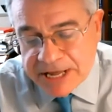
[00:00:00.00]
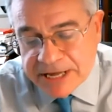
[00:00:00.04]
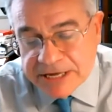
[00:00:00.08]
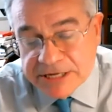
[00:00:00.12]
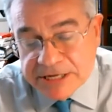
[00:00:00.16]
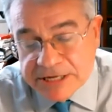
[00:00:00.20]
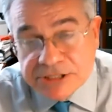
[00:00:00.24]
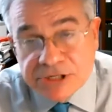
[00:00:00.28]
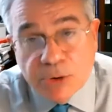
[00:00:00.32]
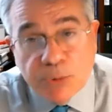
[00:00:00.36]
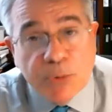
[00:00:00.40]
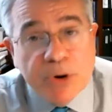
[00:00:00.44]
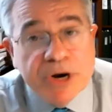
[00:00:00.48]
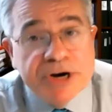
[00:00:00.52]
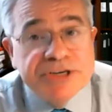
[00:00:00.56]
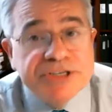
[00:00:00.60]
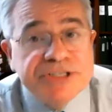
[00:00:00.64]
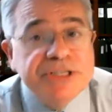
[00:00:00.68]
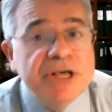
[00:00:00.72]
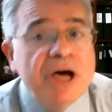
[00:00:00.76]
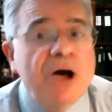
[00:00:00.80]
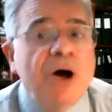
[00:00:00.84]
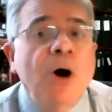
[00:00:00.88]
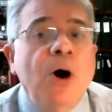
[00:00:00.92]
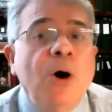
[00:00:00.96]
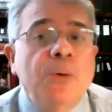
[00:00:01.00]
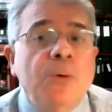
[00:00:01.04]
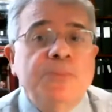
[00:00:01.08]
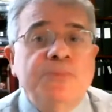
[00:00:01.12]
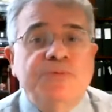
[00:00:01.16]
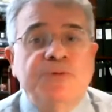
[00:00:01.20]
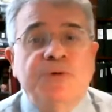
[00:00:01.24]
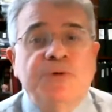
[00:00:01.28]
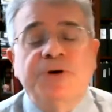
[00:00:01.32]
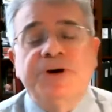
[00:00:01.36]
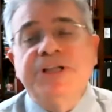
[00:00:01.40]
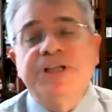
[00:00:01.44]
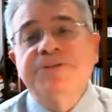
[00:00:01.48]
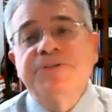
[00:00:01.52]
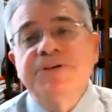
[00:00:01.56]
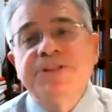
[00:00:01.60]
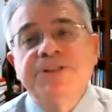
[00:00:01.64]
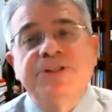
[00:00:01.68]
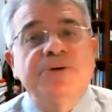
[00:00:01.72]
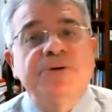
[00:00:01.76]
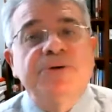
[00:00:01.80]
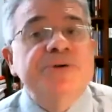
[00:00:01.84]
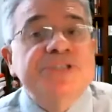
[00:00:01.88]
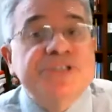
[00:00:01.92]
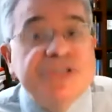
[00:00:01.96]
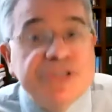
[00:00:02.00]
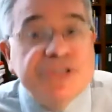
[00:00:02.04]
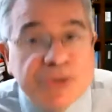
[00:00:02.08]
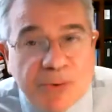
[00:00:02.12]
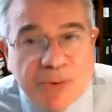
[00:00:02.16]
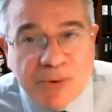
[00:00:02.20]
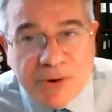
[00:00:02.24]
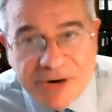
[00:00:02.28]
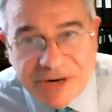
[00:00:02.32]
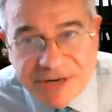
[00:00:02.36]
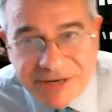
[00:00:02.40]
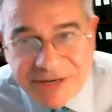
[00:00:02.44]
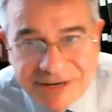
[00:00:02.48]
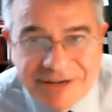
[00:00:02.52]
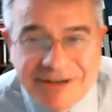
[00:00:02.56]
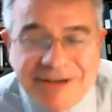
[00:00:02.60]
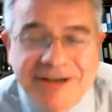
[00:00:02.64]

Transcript: So, where's the hope for even the restored